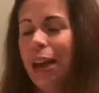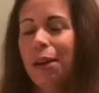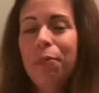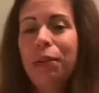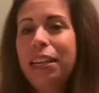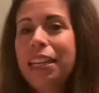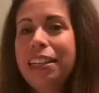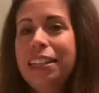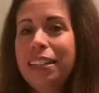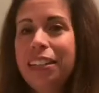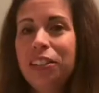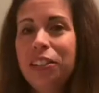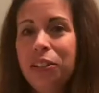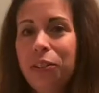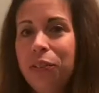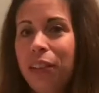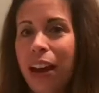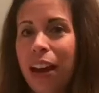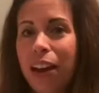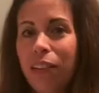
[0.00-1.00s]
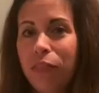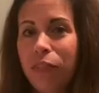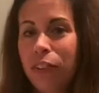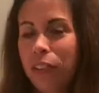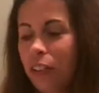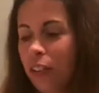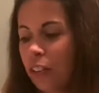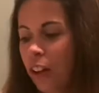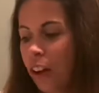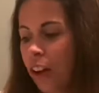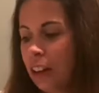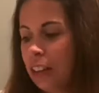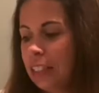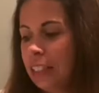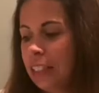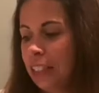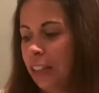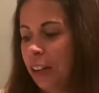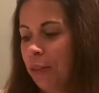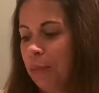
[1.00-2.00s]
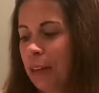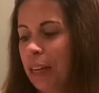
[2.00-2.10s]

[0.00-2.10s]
but he didn't do that for the long term.